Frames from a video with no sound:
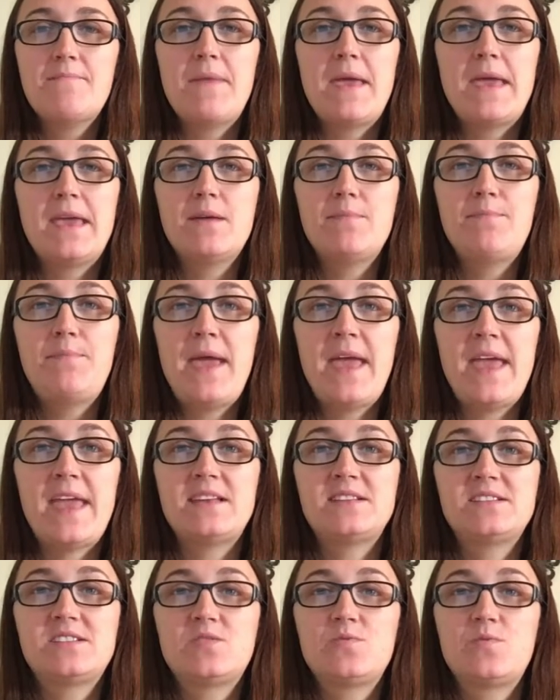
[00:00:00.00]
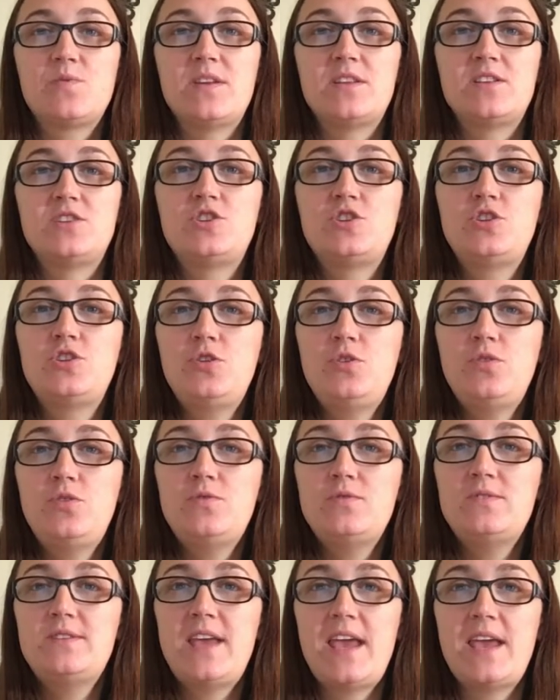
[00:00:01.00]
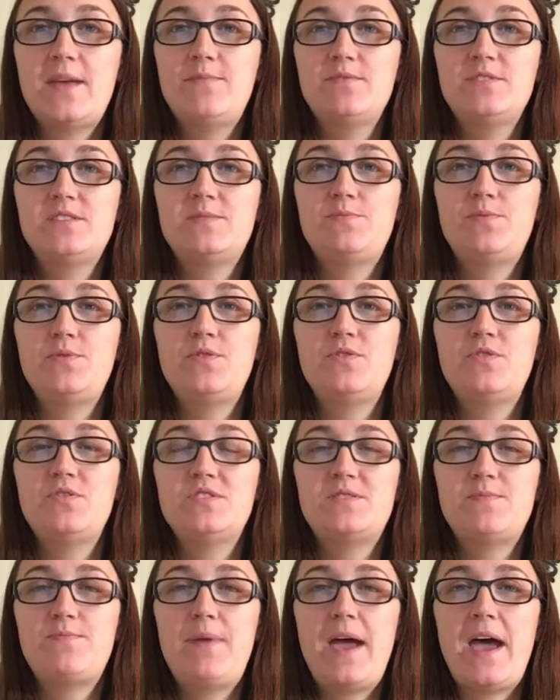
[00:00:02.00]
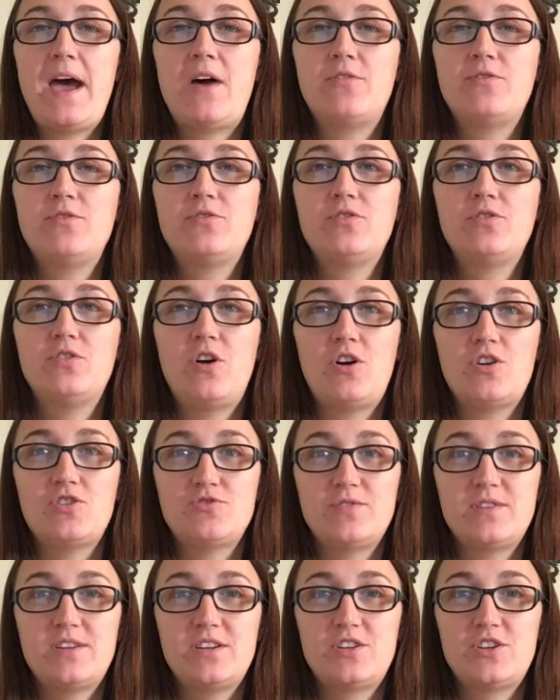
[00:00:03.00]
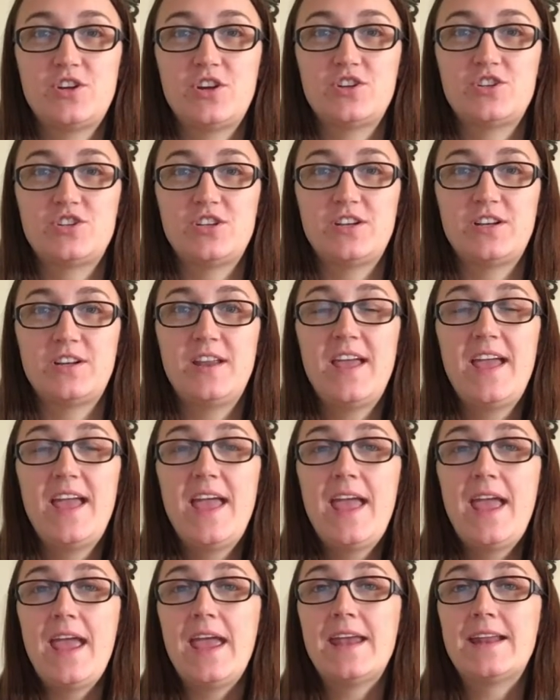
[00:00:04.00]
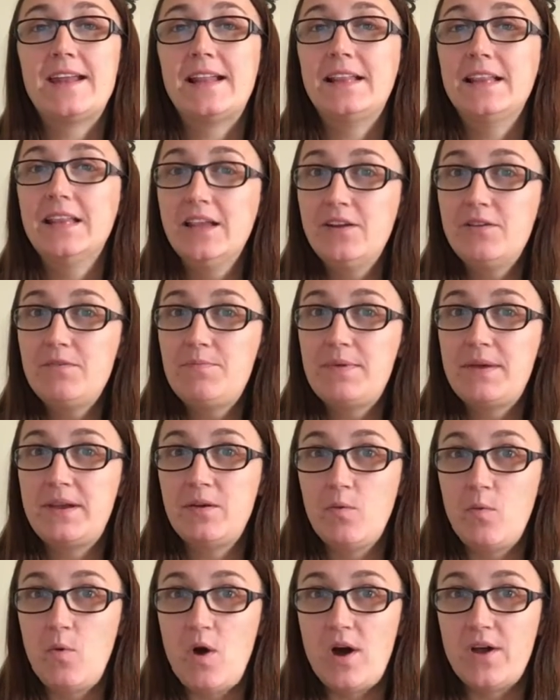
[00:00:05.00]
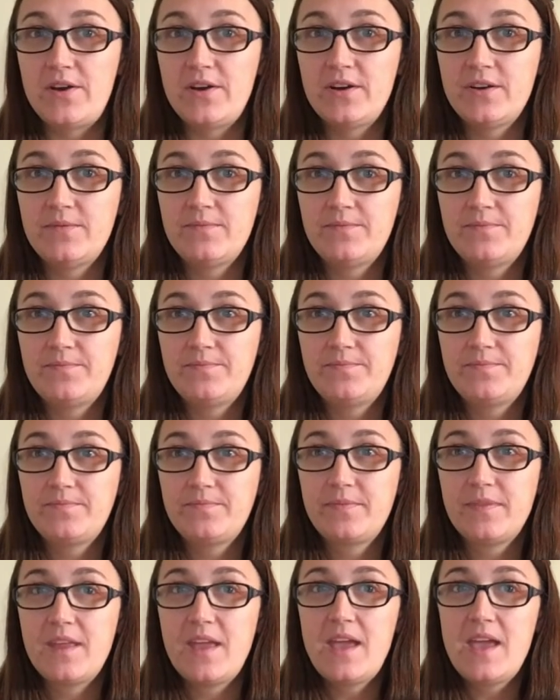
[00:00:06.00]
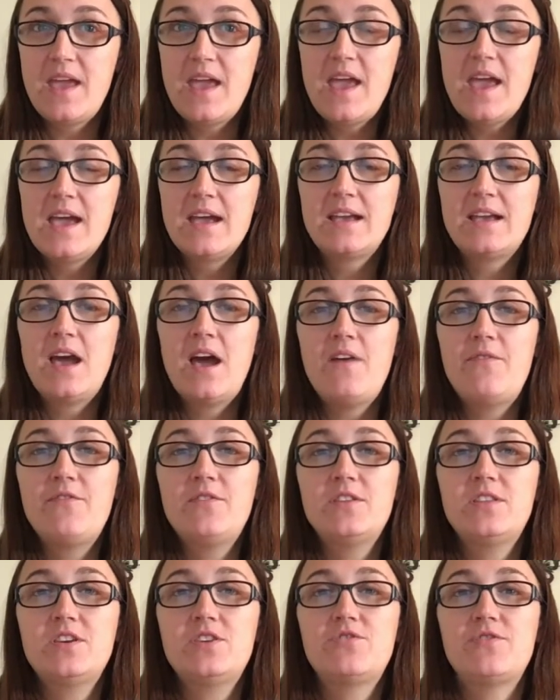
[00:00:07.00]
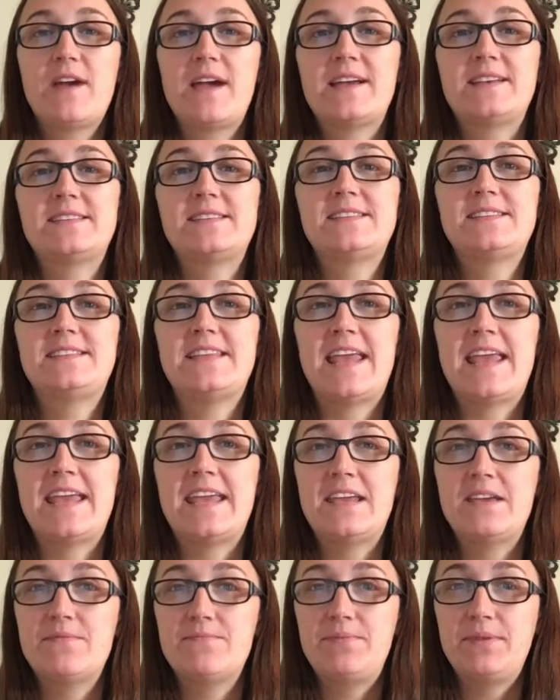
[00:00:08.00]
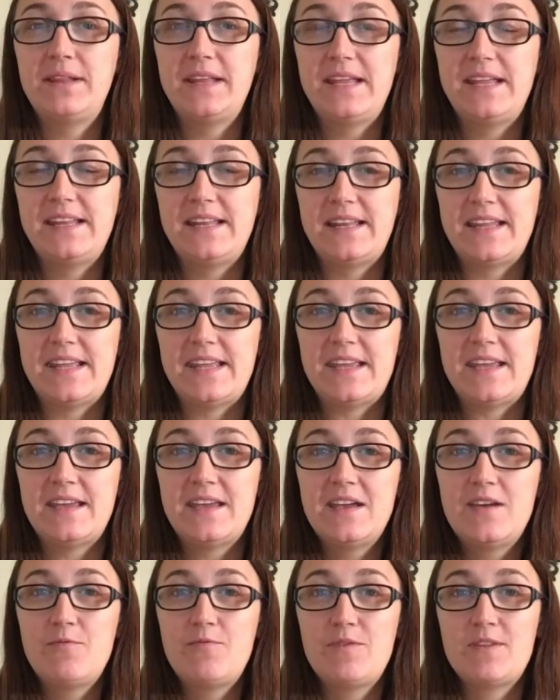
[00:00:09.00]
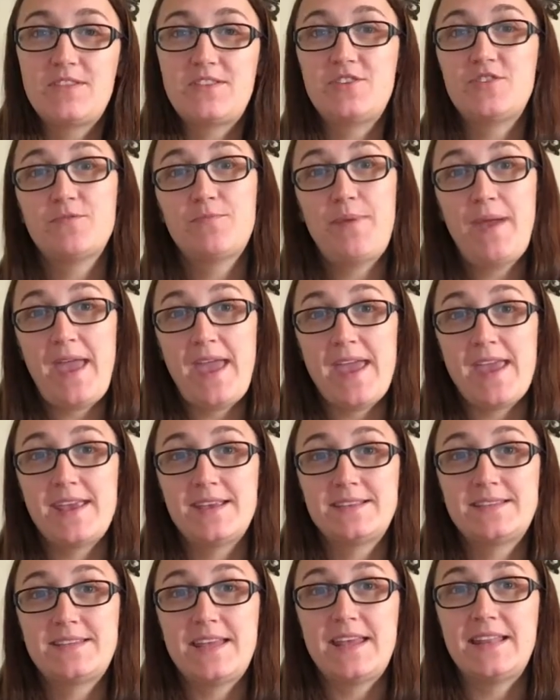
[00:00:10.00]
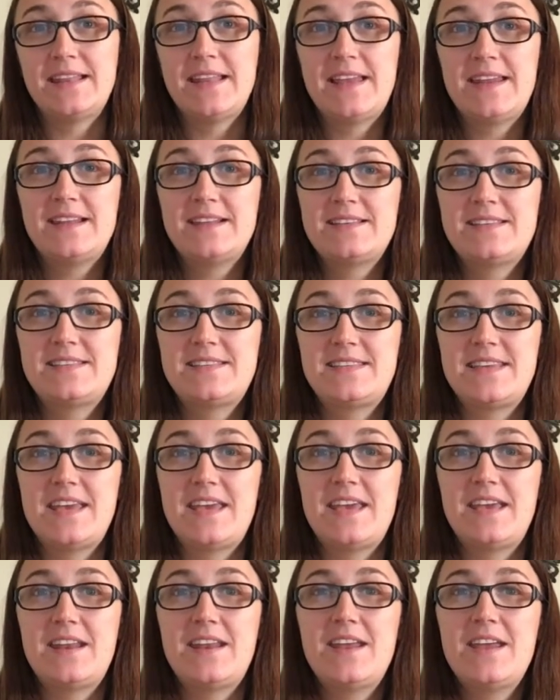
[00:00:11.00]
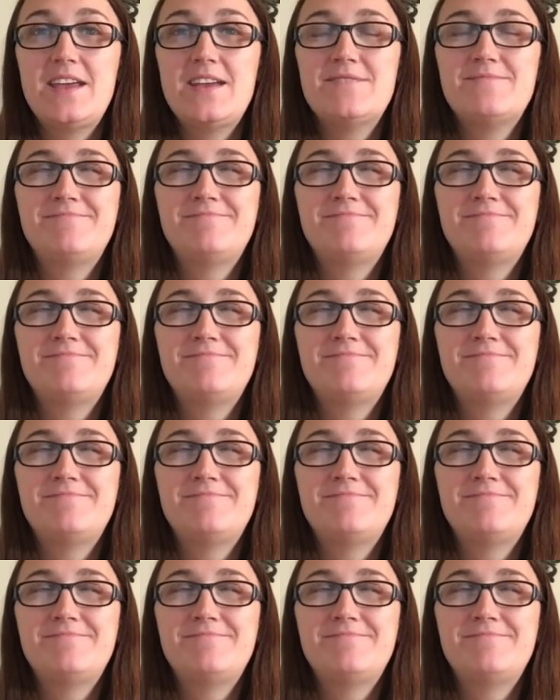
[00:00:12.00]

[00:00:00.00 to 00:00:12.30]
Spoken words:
Make a paste with 2 tablespoons powdered laundry detergent and a little bit of water. Cover the grass stain completely with your paste and let it sit